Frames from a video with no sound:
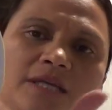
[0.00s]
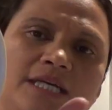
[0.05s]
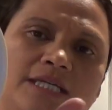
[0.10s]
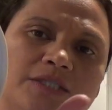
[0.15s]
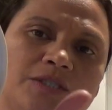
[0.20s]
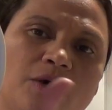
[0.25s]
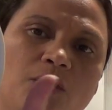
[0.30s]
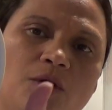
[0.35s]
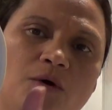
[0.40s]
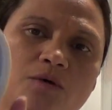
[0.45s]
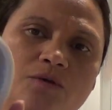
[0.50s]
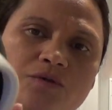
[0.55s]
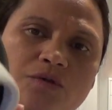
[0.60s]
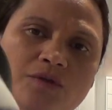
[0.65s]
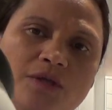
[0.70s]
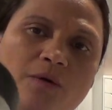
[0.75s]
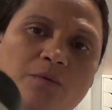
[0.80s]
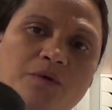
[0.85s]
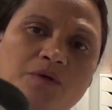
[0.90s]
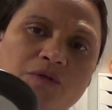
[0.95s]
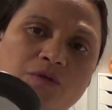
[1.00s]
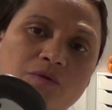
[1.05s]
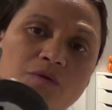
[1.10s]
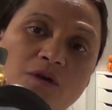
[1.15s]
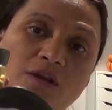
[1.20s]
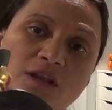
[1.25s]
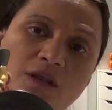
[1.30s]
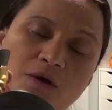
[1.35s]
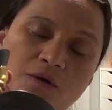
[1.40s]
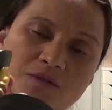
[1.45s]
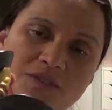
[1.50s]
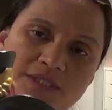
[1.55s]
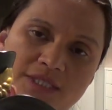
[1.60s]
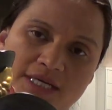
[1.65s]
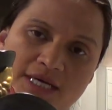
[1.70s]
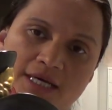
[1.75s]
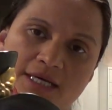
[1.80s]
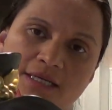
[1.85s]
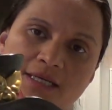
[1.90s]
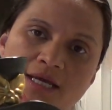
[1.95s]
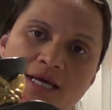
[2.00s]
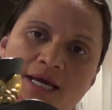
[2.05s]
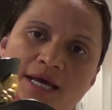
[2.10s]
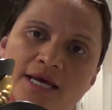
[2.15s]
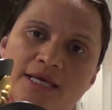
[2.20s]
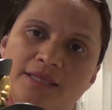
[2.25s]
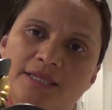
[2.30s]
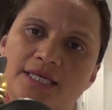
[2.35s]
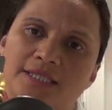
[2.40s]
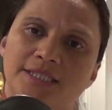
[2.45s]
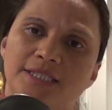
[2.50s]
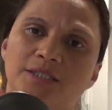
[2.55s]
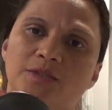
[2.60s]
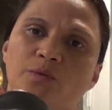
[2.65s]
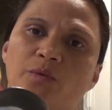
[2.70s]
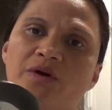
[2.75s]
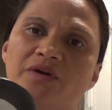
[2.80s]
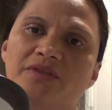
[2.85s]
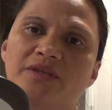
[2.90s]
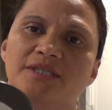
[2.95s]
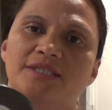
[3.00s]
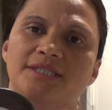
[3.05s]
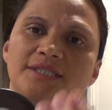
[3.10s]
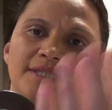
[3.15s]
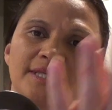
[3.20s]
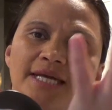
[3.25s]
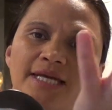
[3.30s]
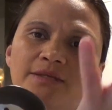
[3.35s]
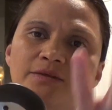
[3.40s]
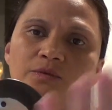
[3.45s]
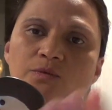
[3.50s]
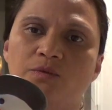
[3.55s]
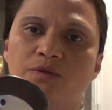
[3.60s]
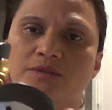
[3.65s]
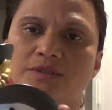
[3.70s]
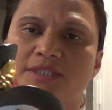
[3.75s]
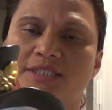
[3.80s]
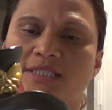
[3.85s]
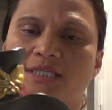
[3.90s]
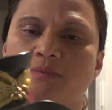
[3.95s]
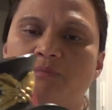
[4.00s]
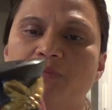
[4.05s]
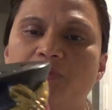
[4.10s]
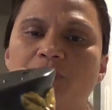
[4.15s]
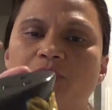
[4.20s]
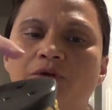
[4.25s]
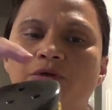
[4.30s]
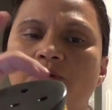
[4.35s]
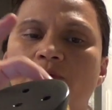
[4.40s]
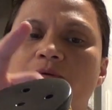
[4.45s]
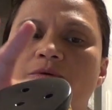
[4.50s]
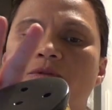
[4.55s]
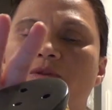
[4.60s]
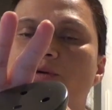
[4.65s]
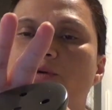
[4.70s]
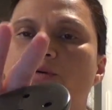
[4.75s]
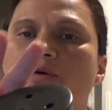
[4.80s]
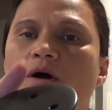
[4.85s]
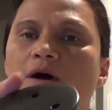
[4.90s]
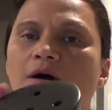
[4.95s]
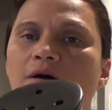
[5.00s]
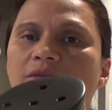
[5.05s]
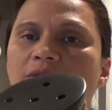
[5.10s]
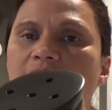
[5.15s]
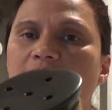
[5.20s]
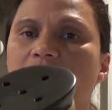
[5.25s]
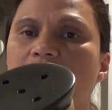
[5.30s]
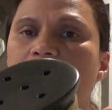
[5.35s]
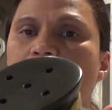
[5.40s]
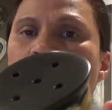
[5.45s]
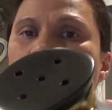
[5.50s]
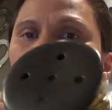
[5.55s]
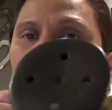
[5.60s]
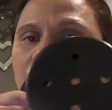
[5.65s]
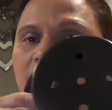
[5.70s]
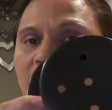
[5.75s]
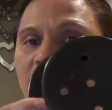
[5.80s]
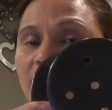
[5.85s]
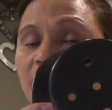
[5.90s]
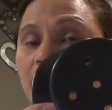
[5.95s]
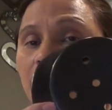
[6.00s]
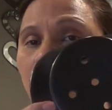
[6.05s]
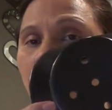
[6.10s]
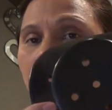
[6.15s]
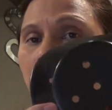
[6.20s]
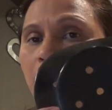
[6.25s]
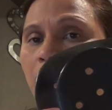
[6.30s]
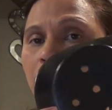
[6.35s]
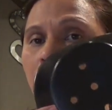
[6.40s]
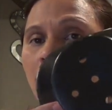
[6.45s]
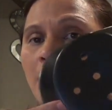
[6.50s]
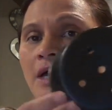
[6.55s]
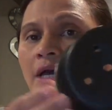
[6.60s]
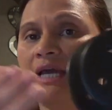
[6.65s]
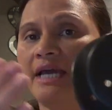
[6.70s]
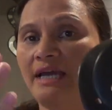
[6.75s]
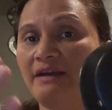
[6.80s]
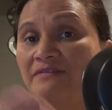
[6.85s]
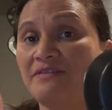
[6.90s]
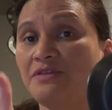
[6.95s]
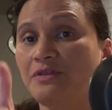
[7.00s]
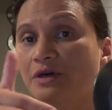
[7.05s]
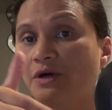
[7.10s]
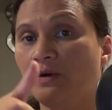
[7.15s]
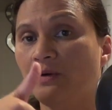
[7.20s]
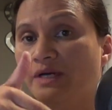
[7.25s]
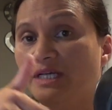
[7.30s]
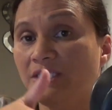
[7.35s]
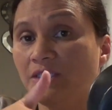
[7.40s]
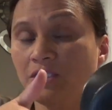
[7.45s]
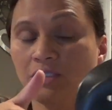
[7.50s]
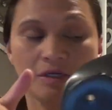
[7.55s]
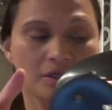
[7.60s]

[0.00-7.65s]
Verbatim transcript: these holes so that when you close it, this is where the scent will seep through all these holes, even though it's